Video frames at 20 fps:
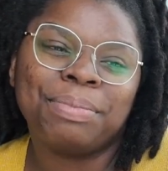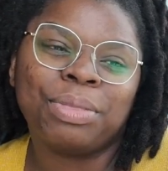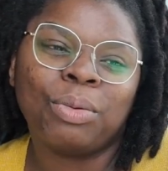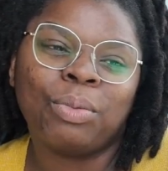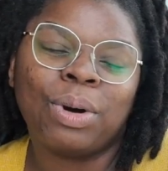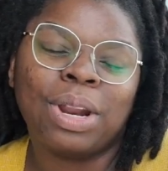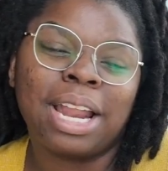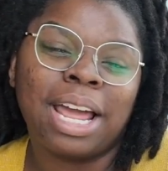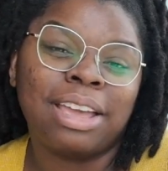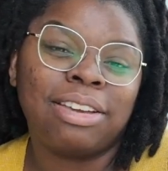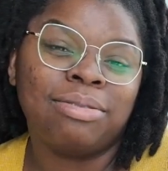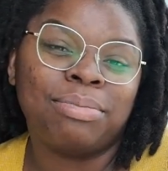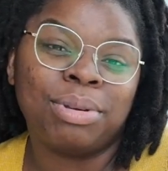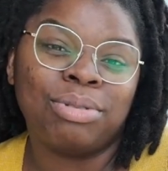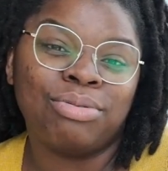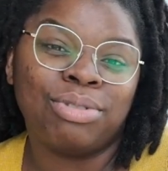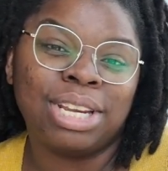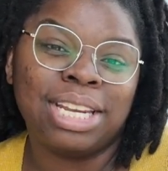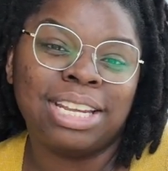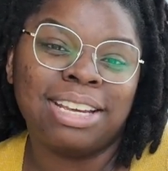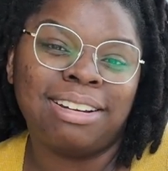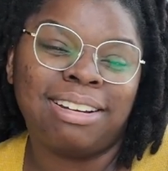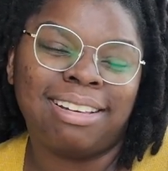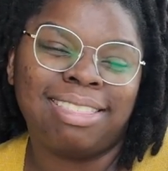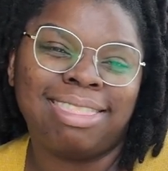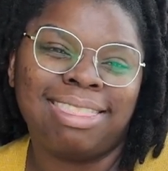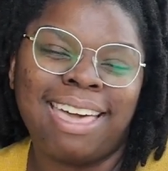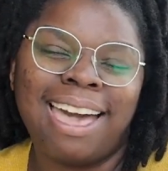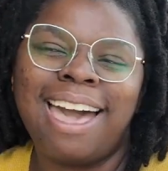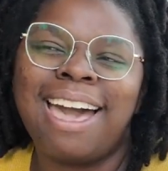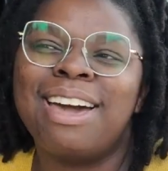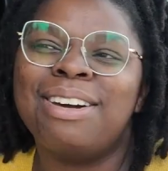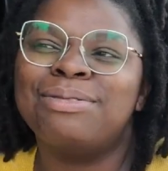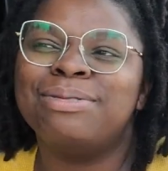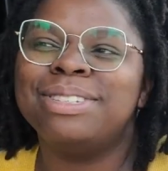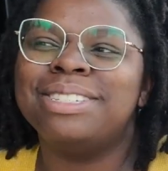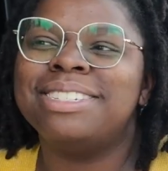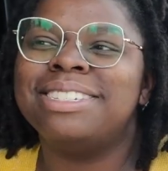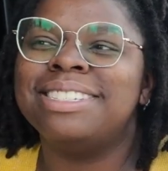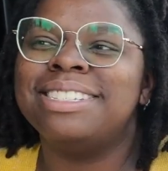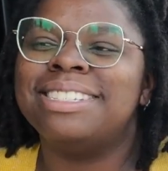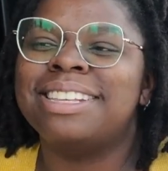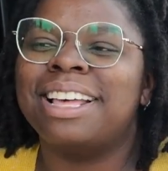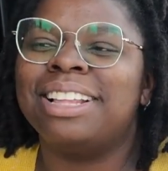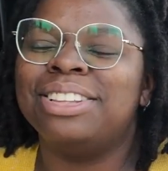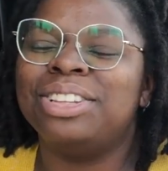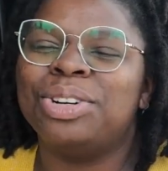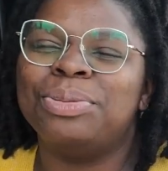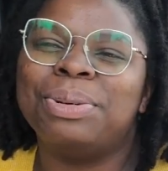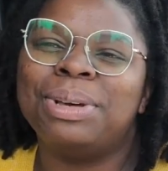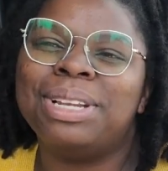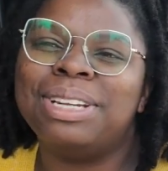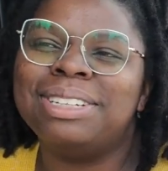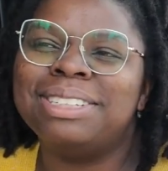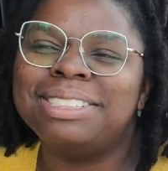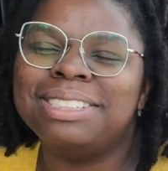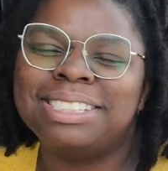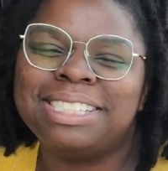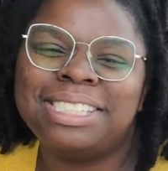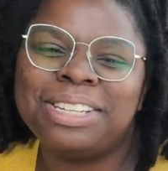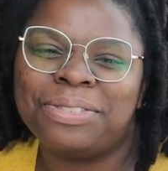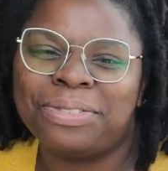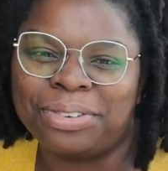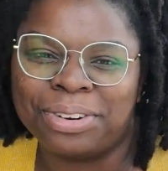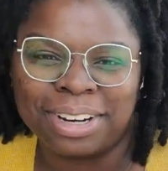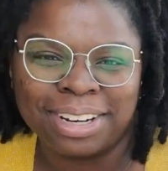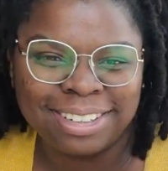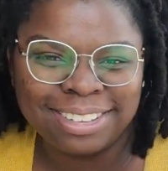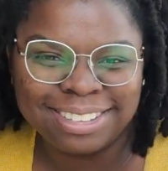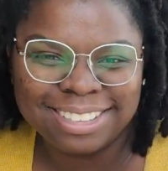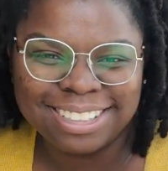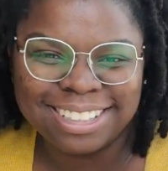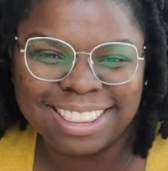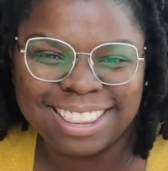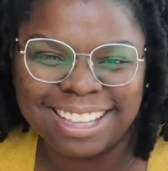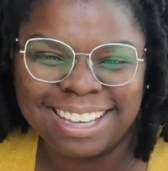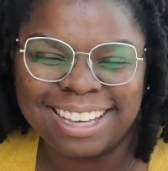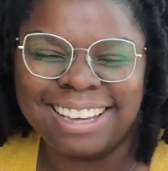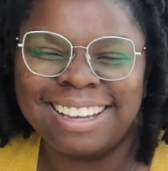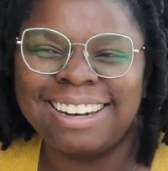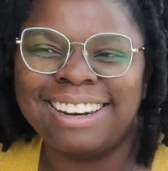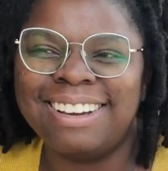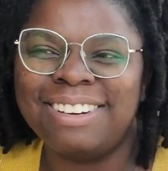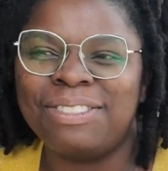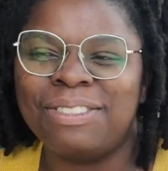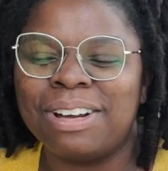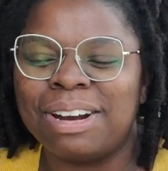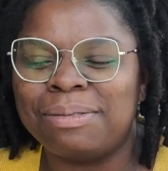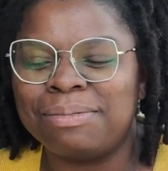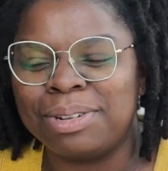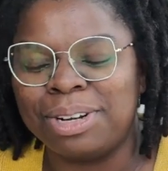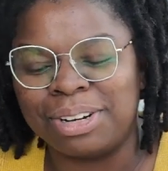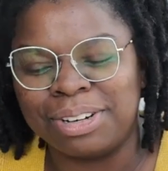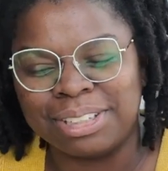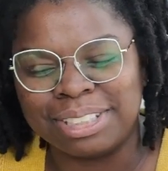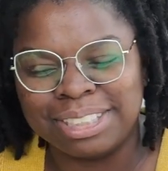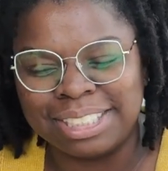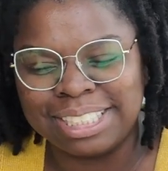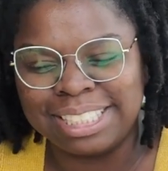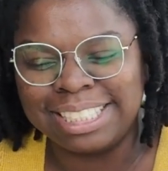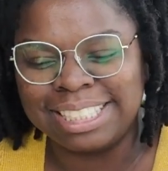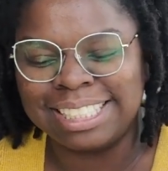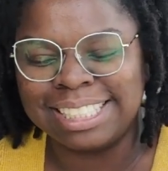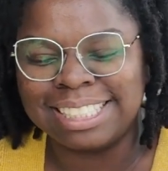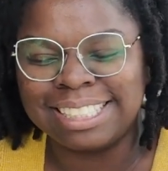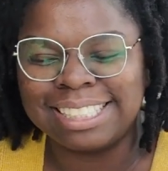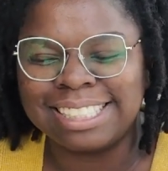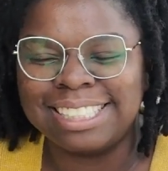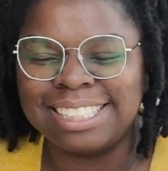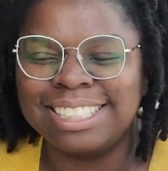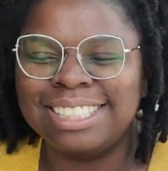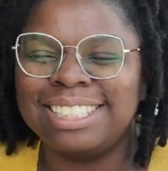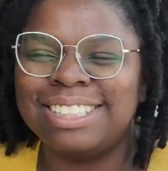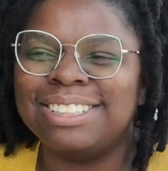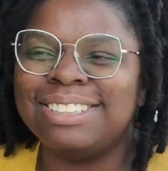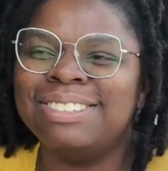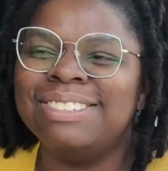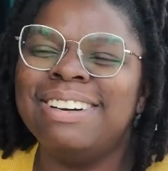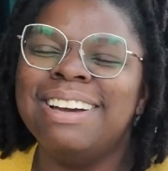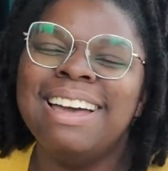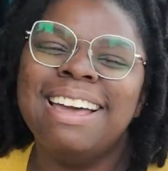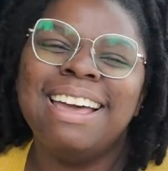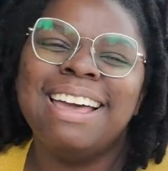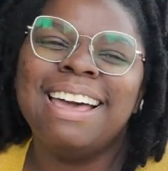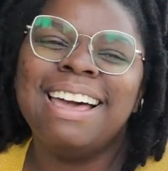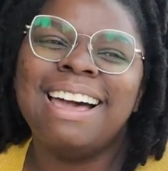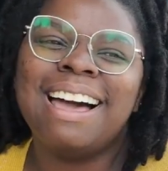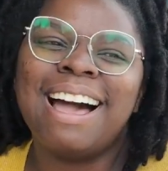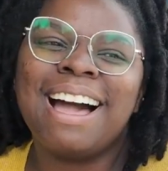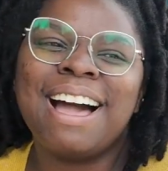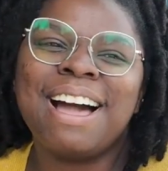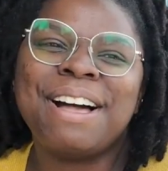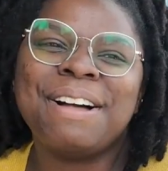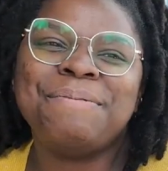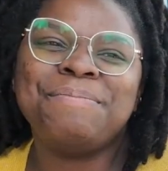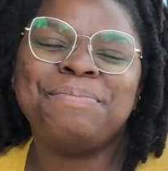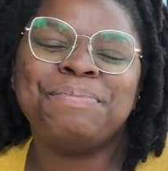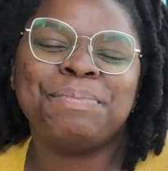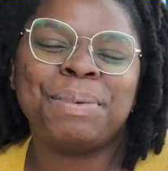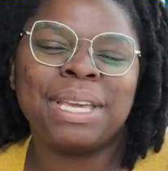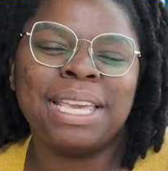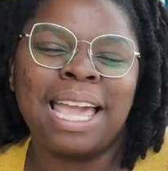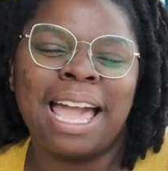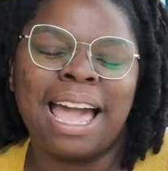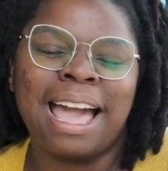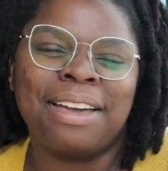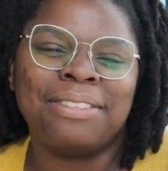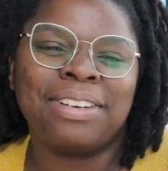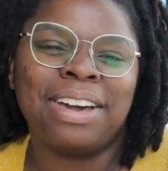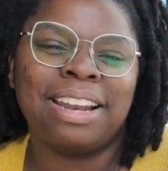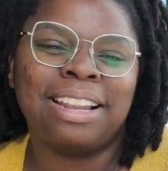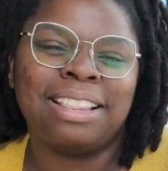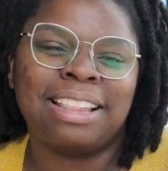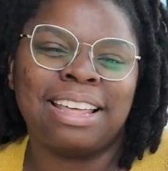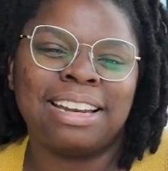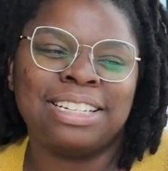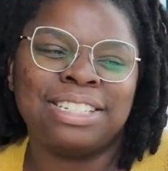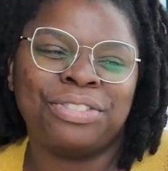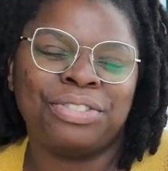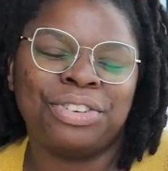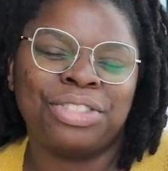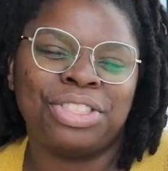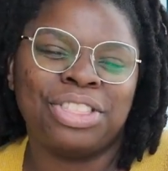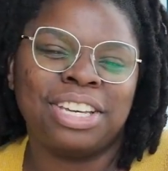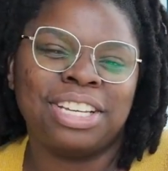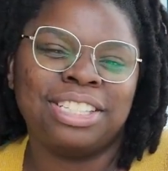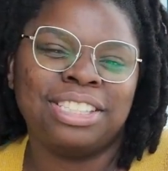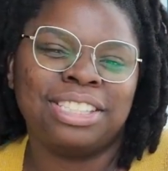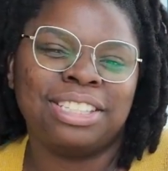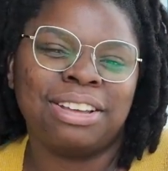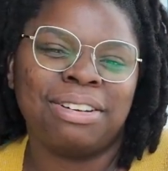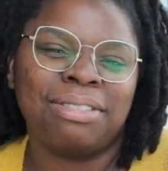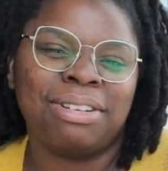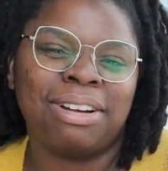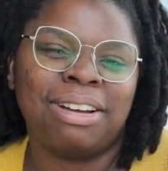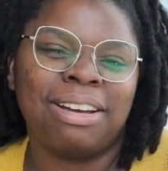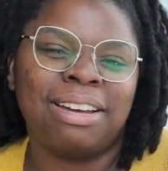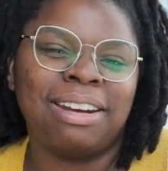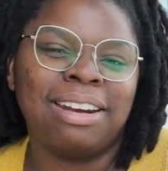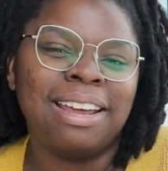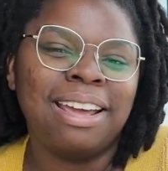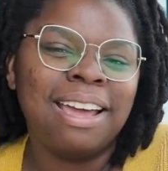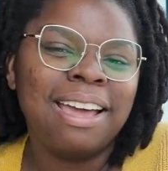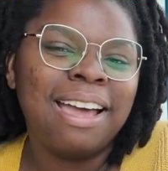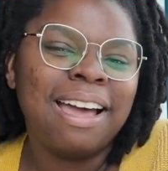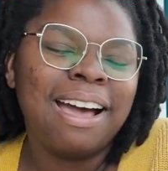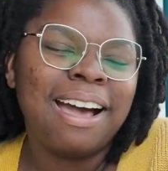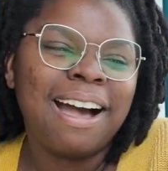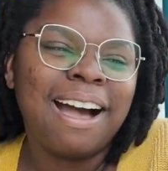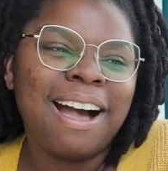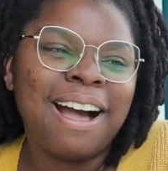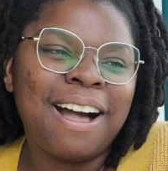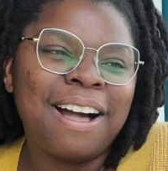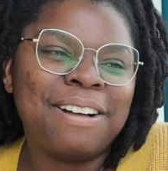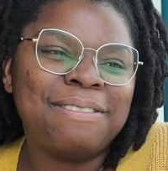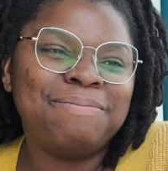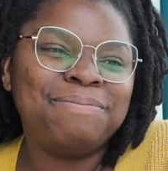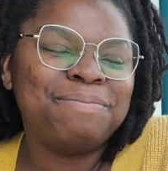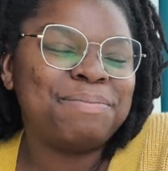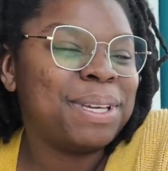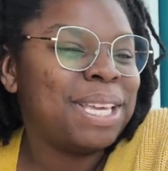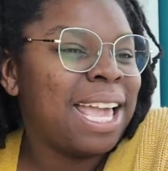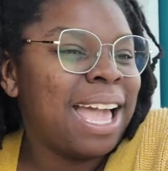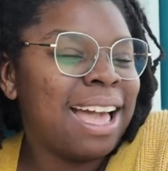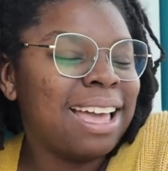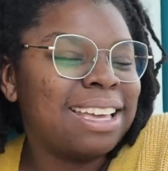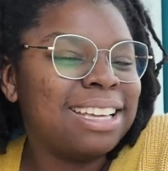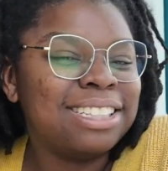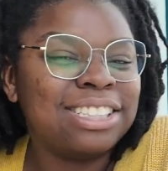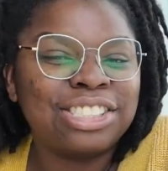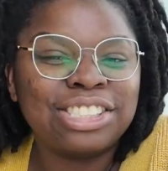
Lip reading: what I've been reading on that, which is a little bit different than what I'm currently listening to. But yeah, I've got a lot of different things going on. But yeah,